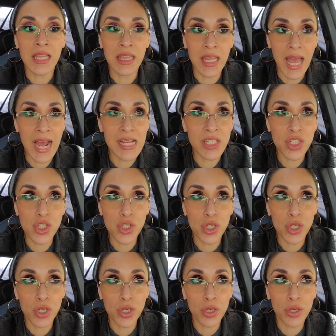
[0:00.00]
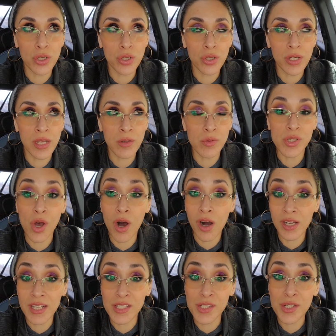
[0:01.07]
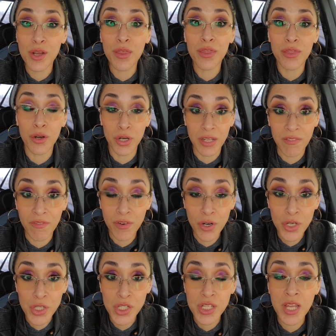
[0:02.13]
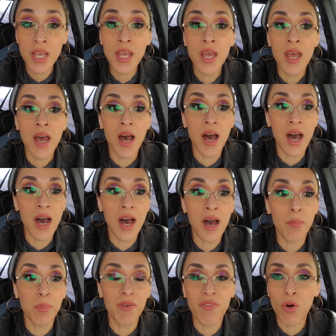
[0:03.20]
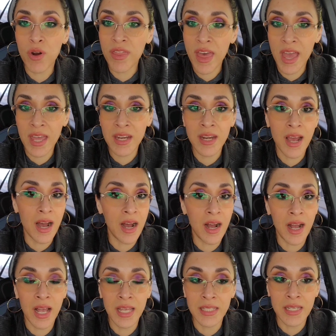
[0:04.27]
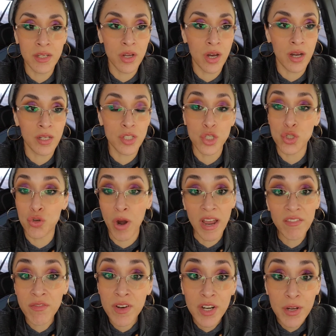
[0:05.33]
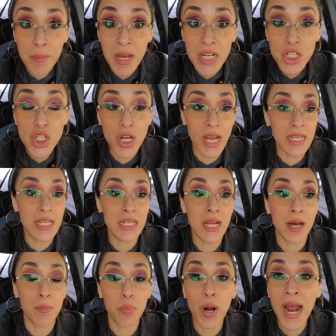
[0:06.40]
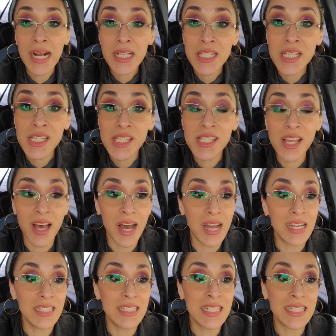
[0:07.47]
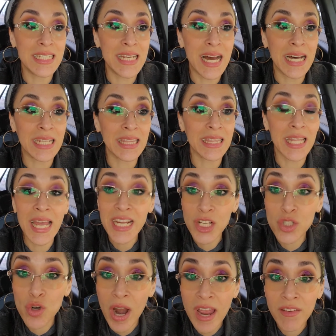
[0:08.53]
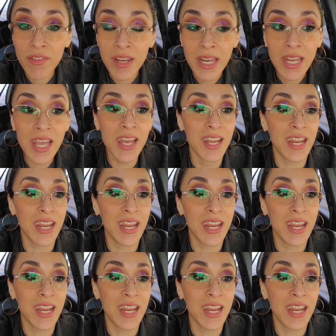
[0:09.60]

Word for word: last year it was August 31st uh, before then I did not drive very much I did not practice I did not like driving